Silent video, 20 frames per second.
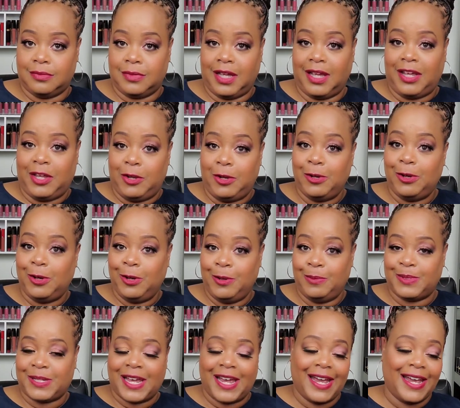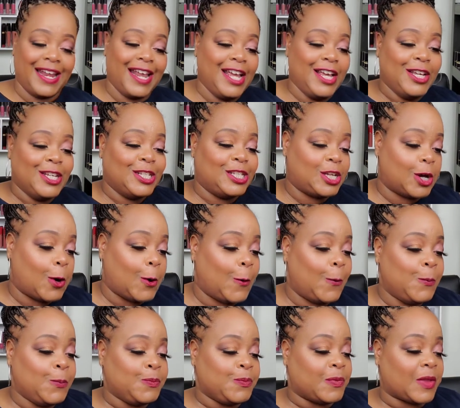You know what I'm saying?
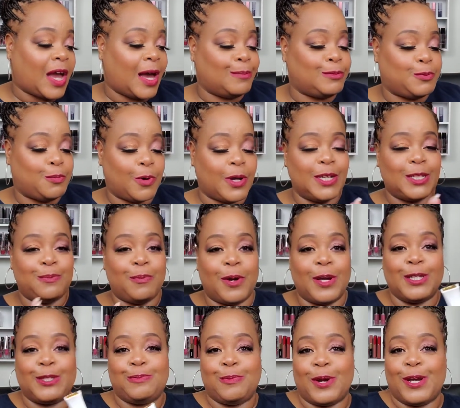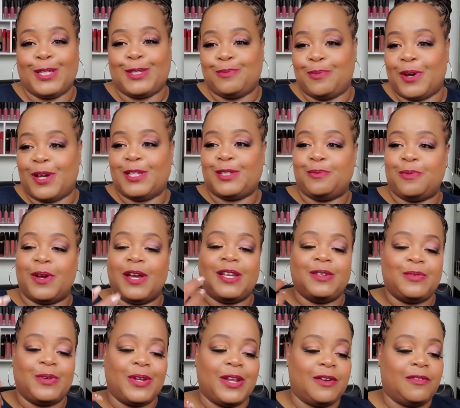So I'm spray,
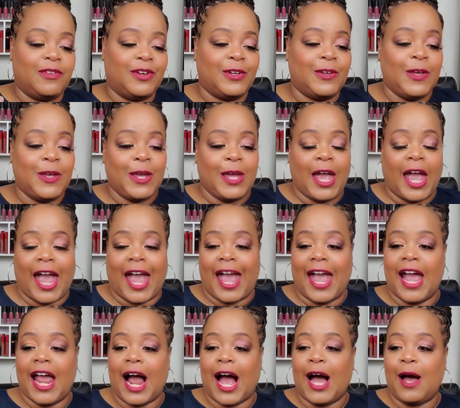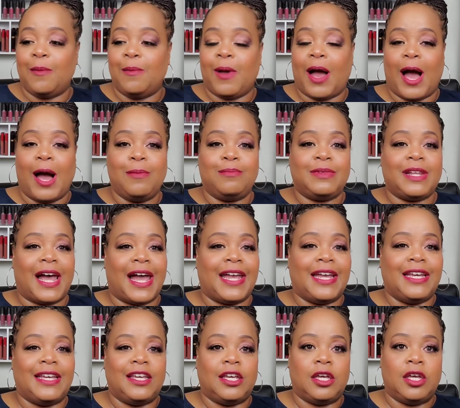whatever. And I'm like,
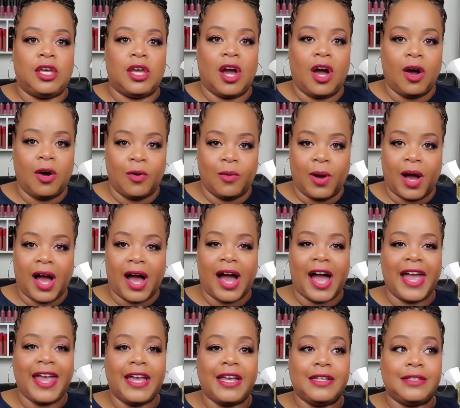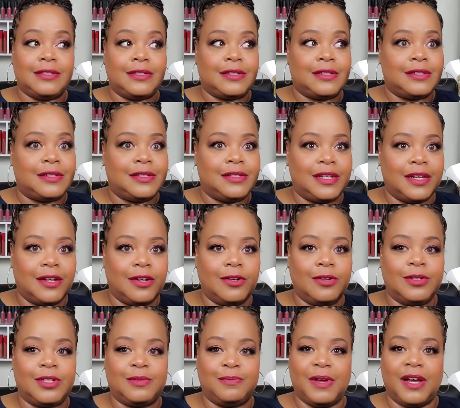yo, I still
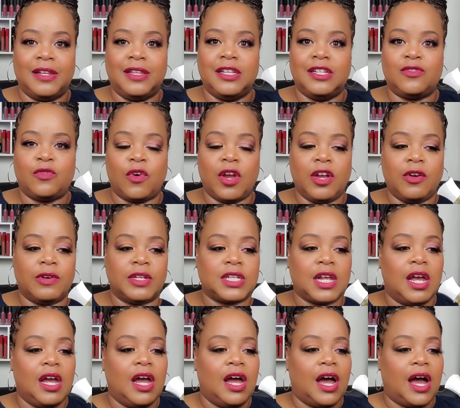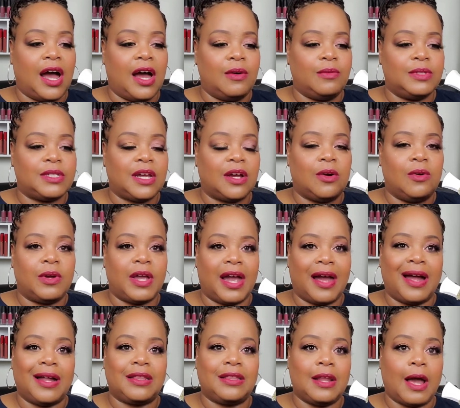smell this fragrance. I was like, okay,
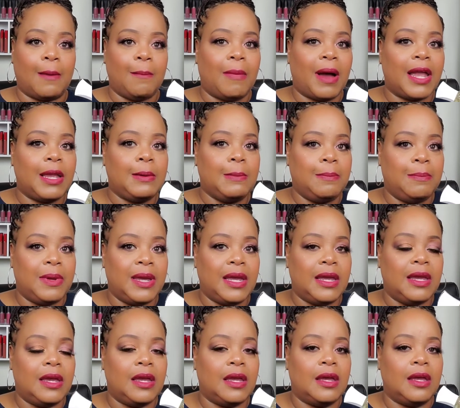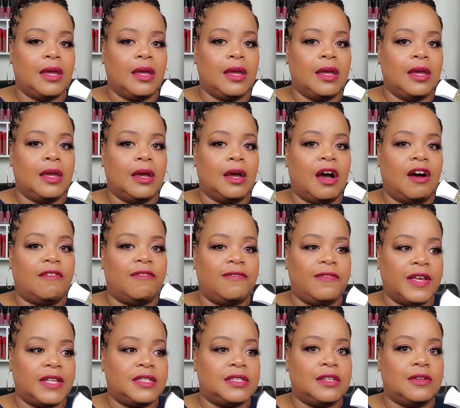I might be
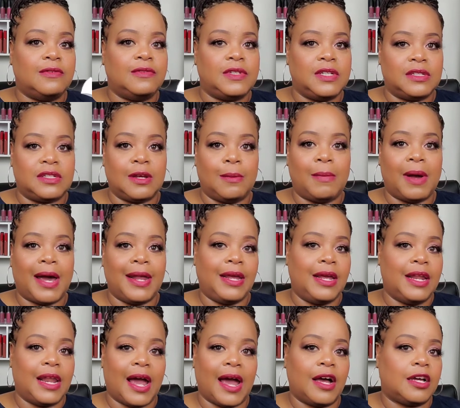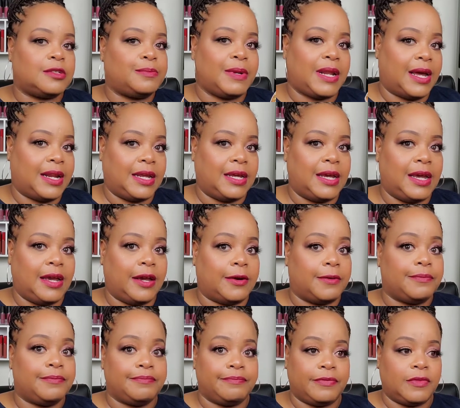offensive to somebody in the house, but I didn't care,
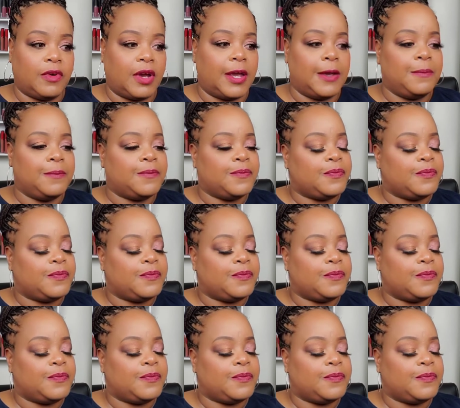right?